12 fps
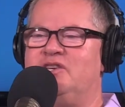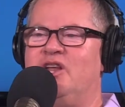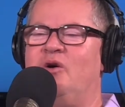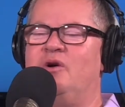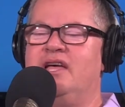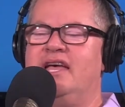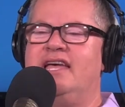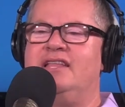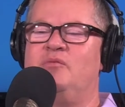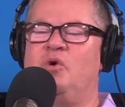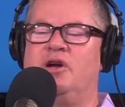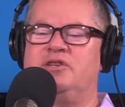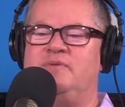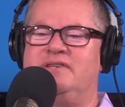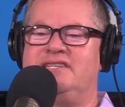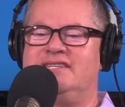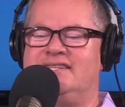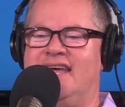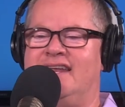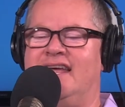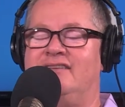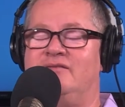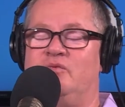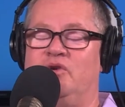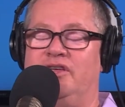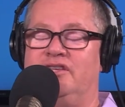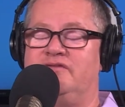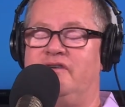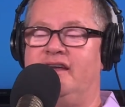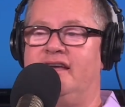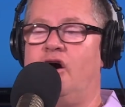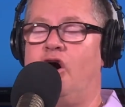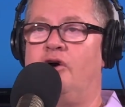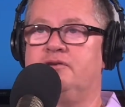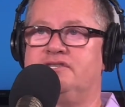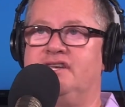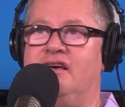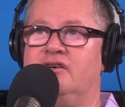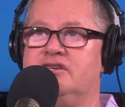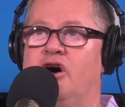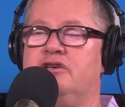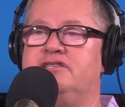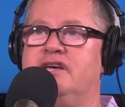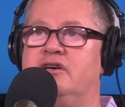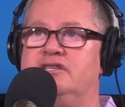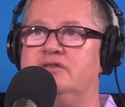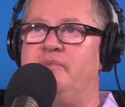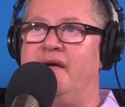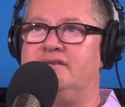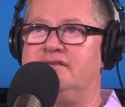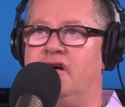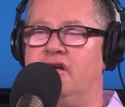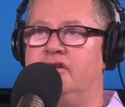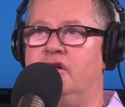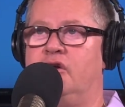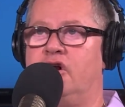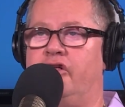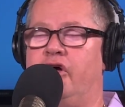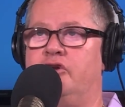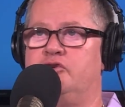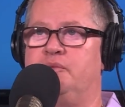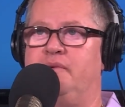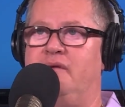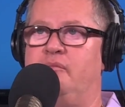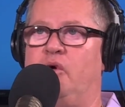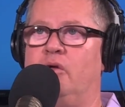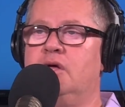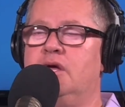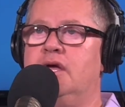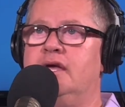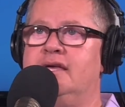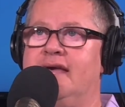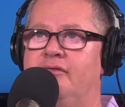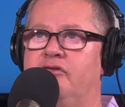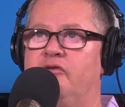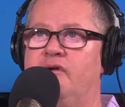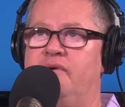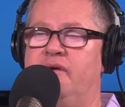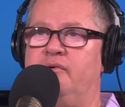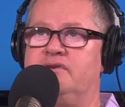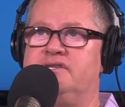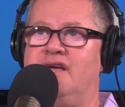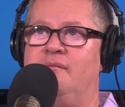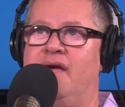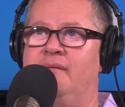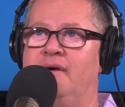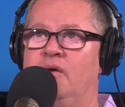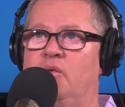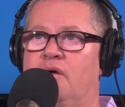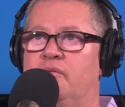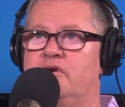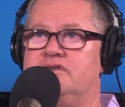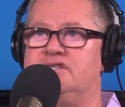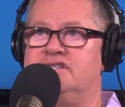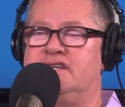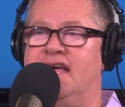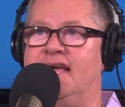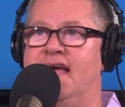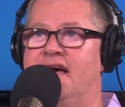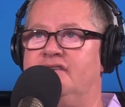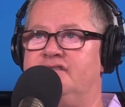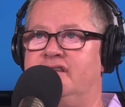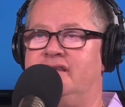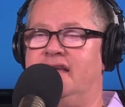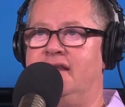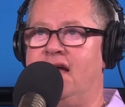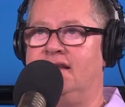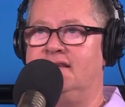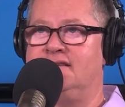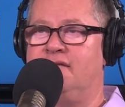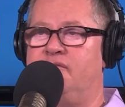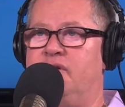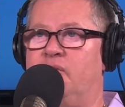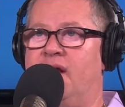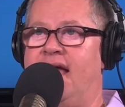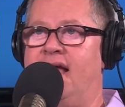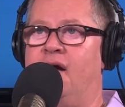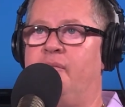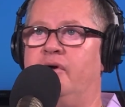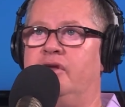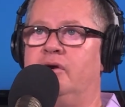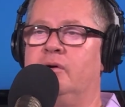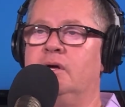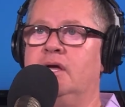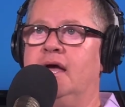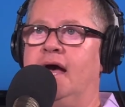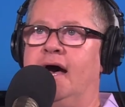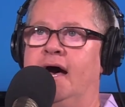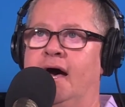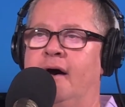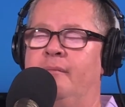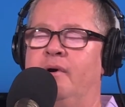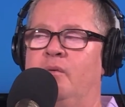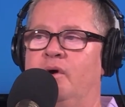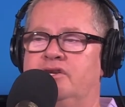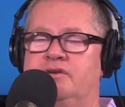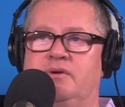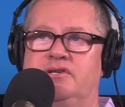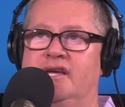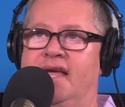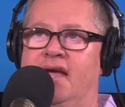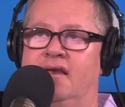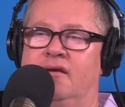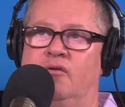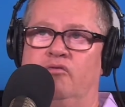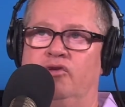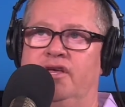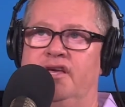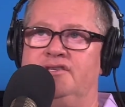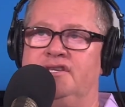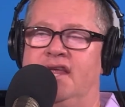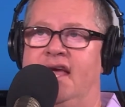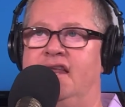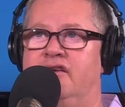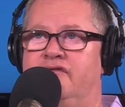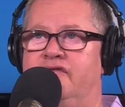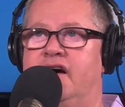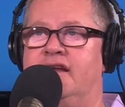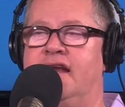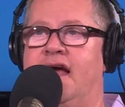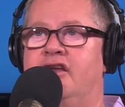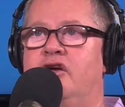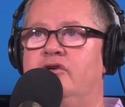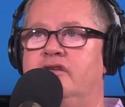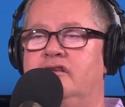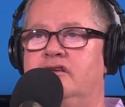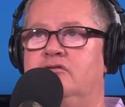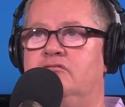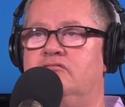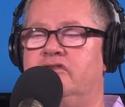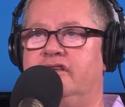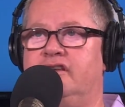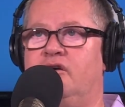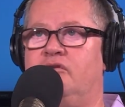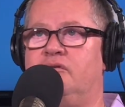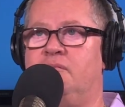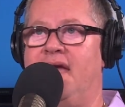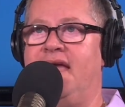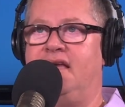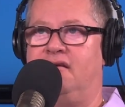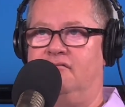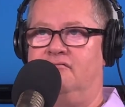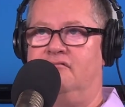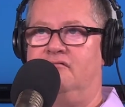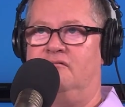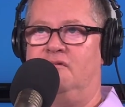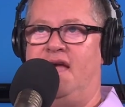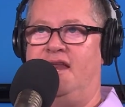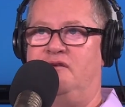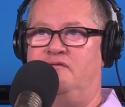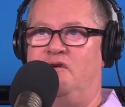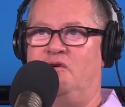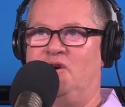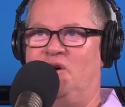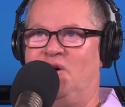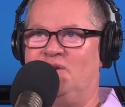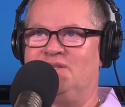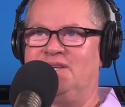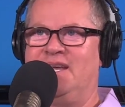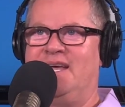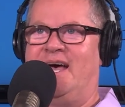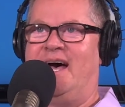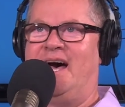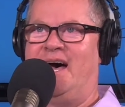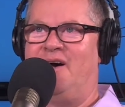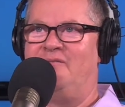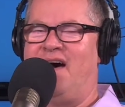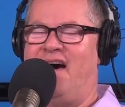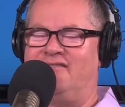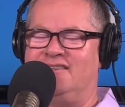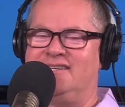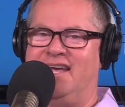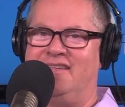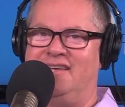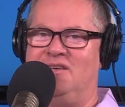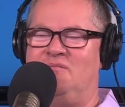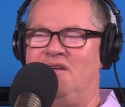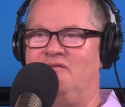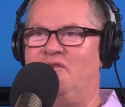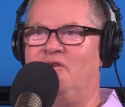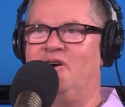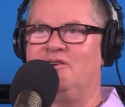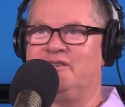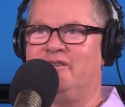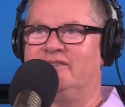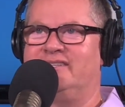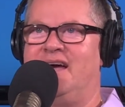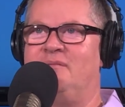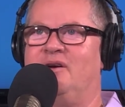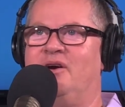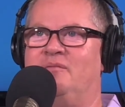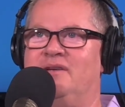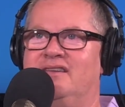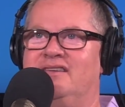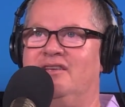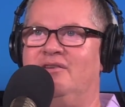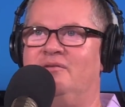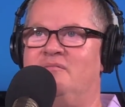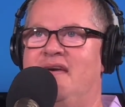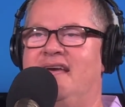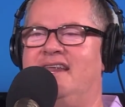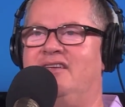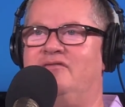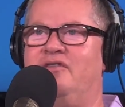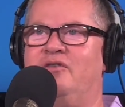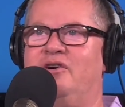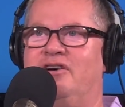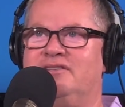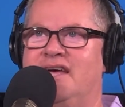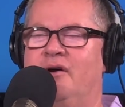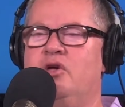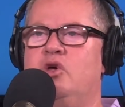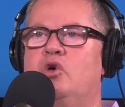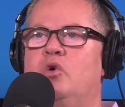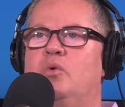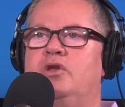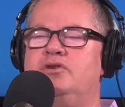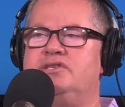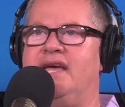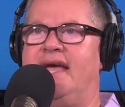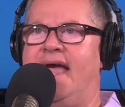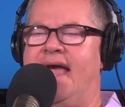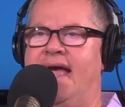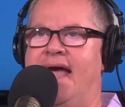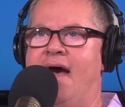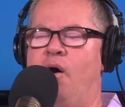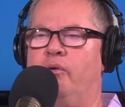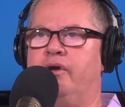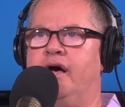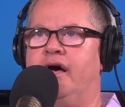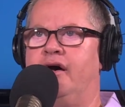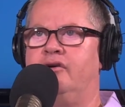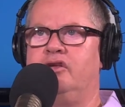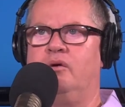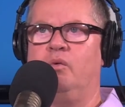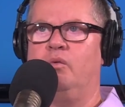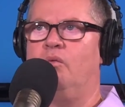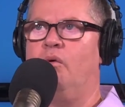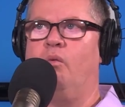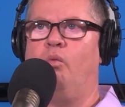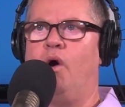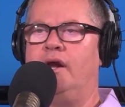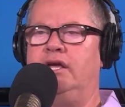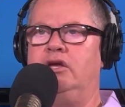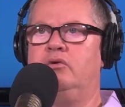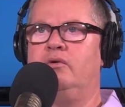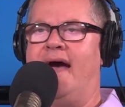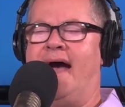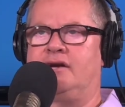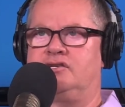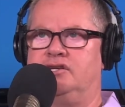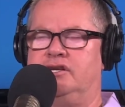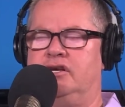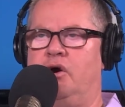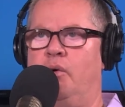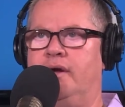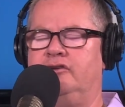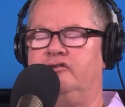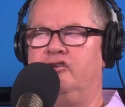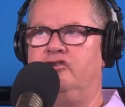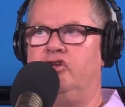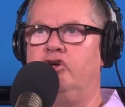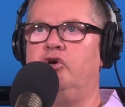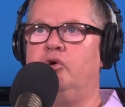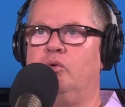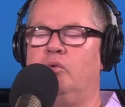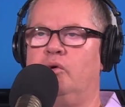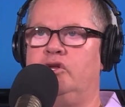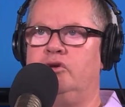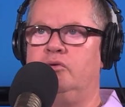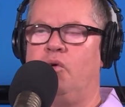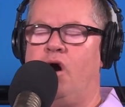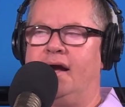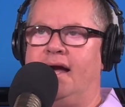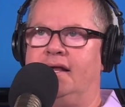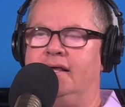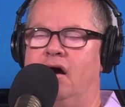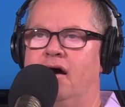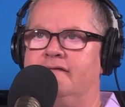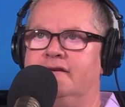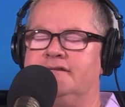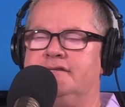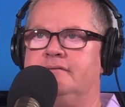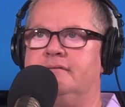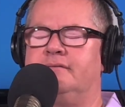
You know, in the mortgage business, and and really, it's funny. All sales, all sales is based on you know, call hundred people, get three people to say maybe, and one person to say yes, and get ninety-seven people to hang up on you. Um, which, which again, really isn't any fun. And I know that you really don't make any phone calls. Um, obviously, I think you made phone calls a long time ago, but you don't make any phone calls now. When you say hang out, uh, you know, what are you actually going to do when you walk out of the office?